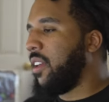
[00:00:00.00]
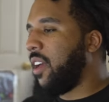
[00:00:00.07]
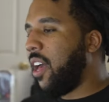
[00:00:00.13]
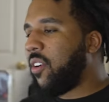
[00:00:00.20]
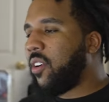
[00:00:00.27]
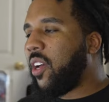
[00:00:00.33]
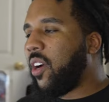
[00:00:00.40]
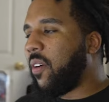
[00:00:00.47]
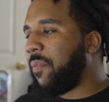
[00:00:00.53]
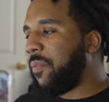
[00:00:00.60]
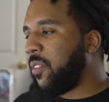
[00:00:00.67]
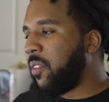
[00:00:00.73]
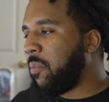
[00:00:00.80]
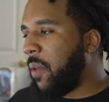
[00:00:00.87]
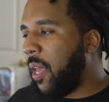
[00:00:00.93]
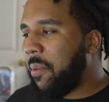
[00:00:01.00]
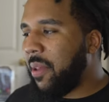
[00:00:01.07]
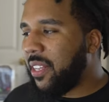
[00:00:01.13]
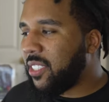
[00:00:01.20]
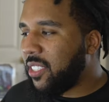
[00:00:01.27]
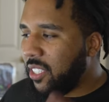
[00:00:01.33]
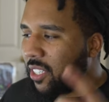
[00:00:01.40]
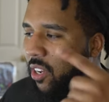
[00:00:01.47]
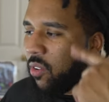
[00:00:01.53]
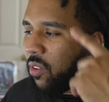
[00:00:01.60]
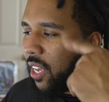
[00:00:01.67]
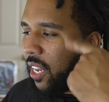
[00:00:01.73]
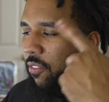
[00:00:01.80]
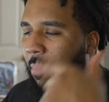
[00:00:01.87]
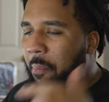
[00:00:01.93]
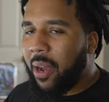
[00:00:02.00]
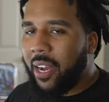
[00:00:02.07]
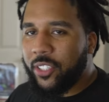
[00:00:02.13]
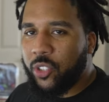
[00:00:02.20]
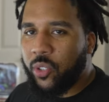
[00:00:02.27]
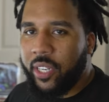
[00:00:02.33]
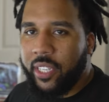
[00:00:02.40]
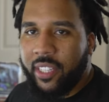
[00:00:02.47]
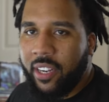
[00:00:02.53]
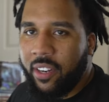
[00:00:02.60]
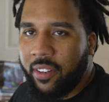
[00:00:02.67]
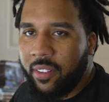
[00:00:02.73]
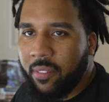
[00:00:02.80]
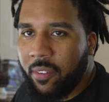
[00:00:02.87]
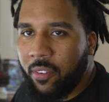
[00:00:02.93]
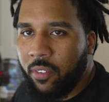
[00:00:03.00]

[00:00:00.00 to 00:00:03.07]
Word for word: I don't know. Maybe it's, you know, kind of a mind trick there.